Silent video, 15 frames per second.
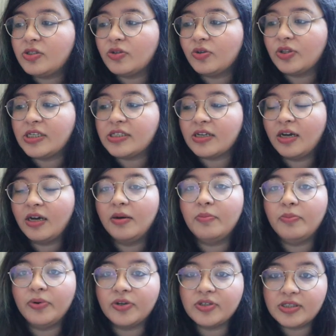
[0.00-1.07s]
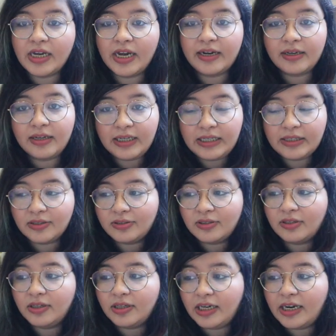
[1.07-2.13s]
So these are books that
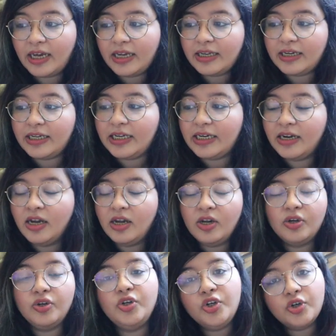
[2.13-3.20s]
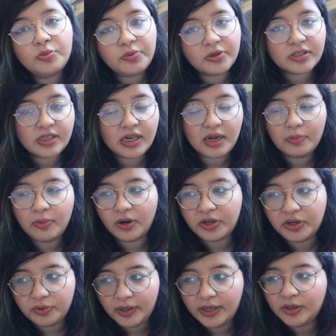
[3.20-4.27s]
either did I read new books that I bought
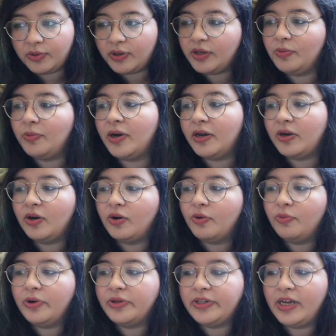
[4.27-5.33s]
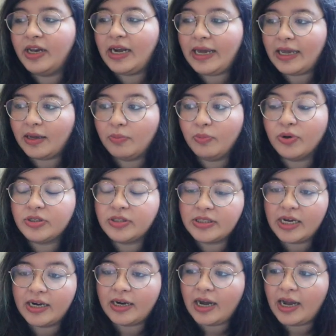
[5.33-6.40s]
in 2021, or were they like books
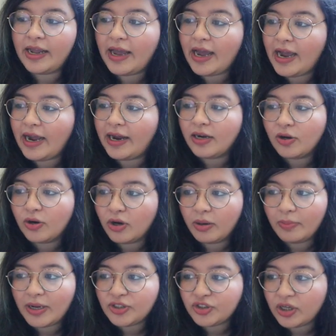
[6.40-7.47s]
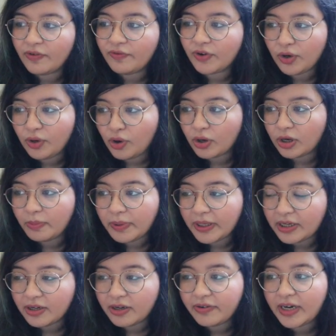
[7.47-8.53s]
that I had on my shelf for a longer
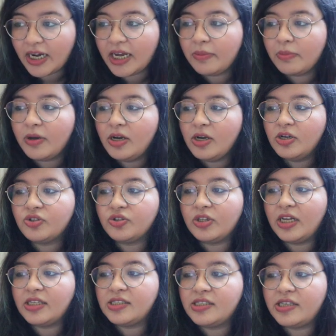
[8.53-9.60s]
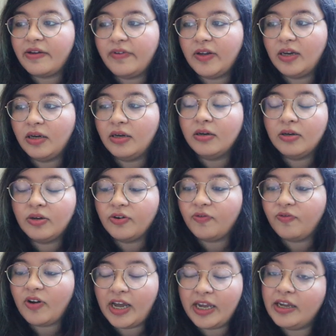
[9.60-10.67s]
period of time. So that's 7 to
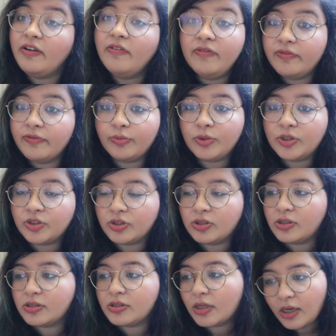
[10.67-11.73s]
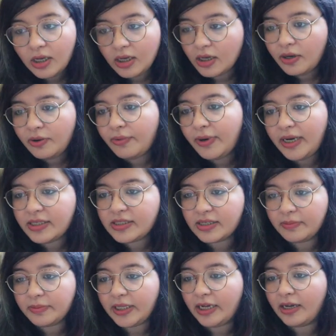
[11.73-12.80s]
5, which is, well, it's
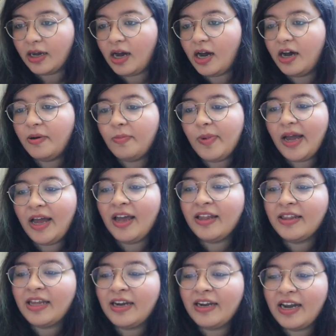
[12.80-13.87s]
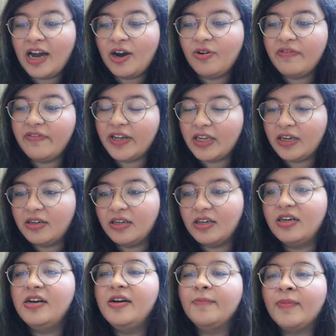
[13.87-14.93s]
something. And then now over
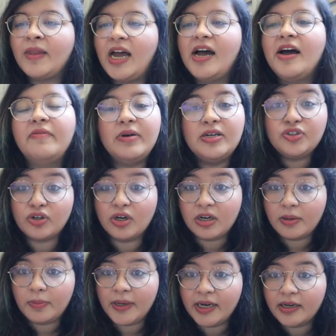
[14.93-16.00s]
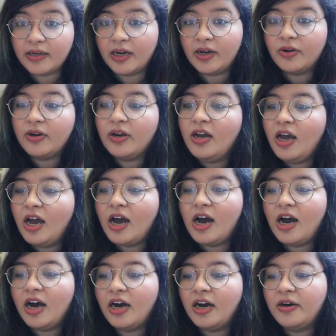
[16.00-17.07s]
here I have my genre breakdown.
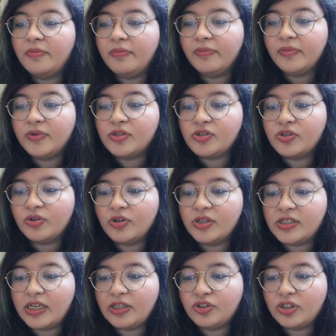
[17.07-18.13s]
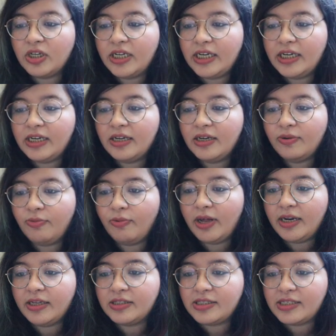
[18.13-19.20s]
So essentially,
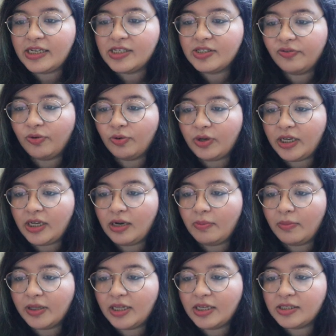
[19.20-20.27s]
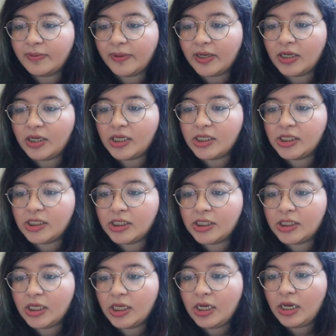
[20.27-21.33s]
well, it says 14, but that's
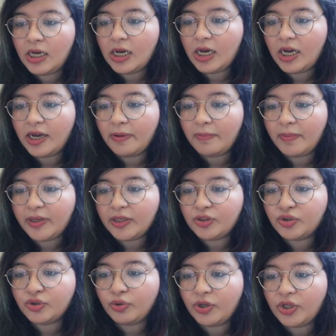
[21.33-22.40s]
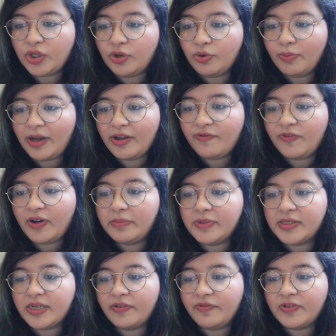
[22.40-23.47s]
because it's showing you my Feb
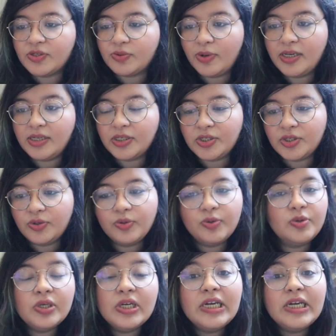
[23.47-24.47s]
stuff as well. So